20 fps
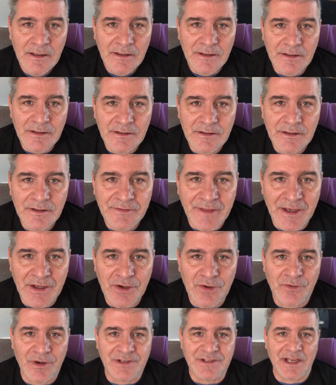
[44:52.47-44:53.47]
Thank you,
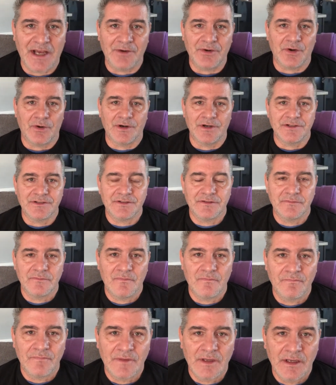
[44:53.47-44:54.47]
Chris Outdoors.
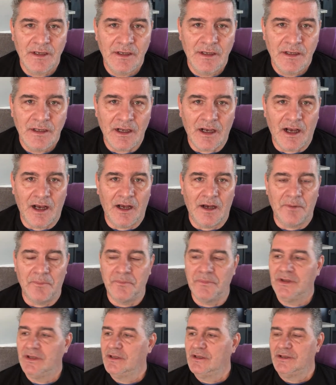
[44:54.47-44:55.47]
Um,
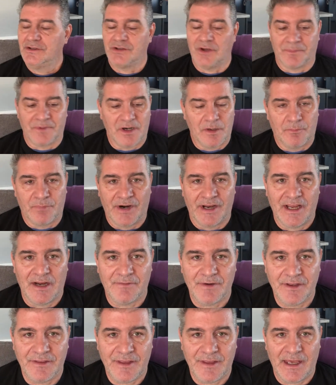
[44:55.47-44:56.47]
So I'm going to bring
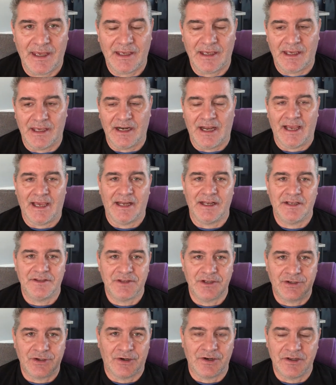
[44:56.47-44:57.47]
everything in. I got to get the
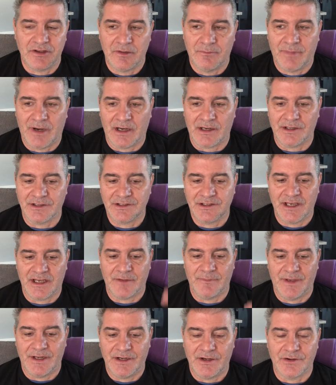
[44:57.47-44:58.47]
dirt in the buckets, get them
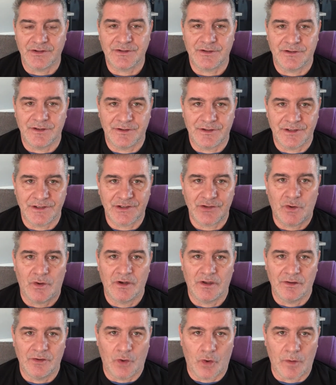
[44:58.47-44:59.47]
in here so that the
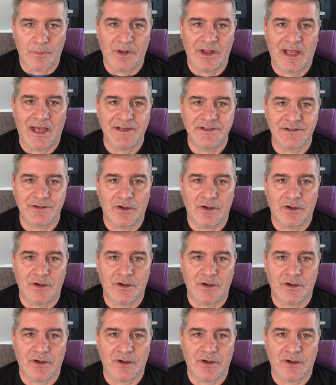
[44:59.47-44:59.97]
soil normalizes